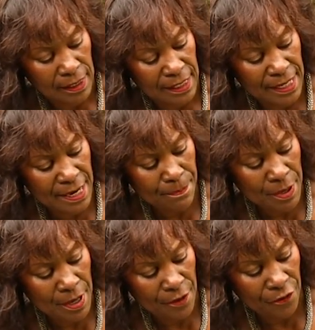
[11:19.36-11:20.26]
nip
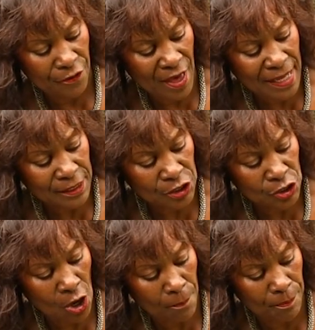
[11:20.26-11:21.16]
that
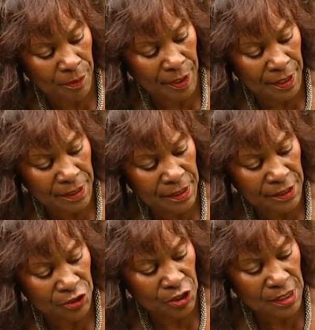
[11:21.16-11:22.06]
top
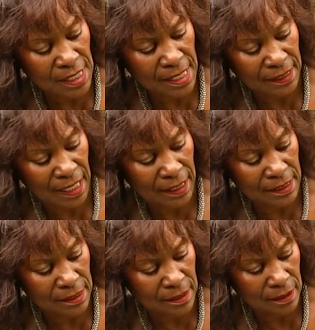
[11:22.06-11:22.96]
bit, just like that.